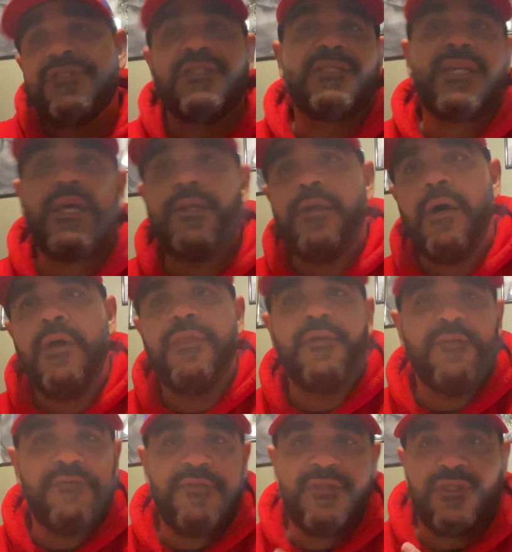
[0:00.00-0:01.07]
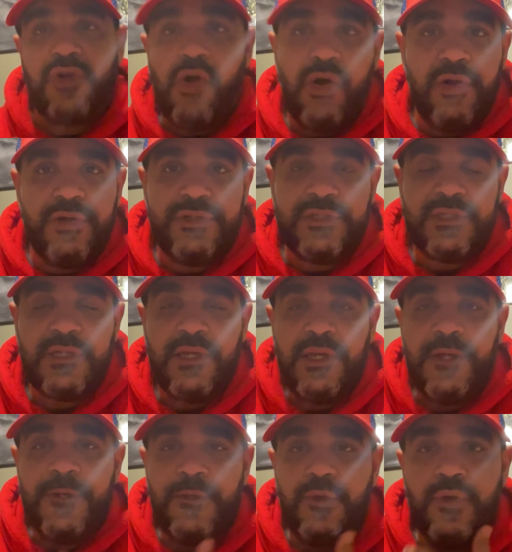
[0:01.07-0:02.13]
to 10 other of his cards,
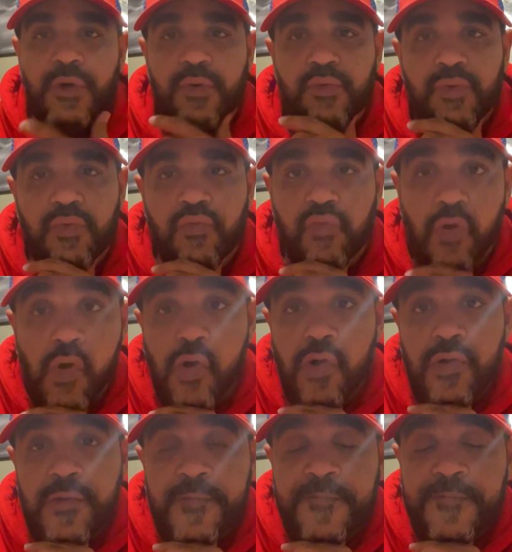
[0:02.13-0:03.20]
you know, raw.